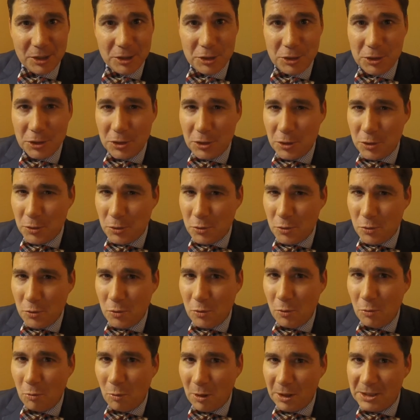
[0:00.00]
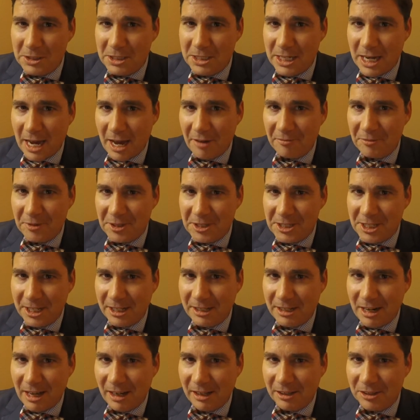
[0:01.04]
Do you want to have the
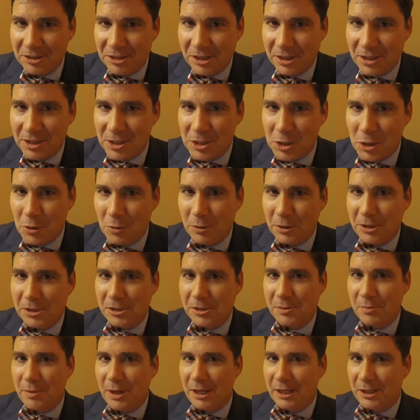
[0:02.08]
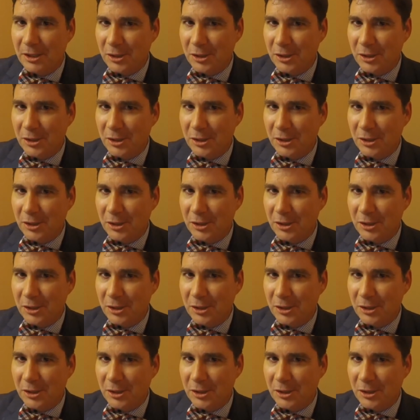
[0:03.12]
technology that's going to make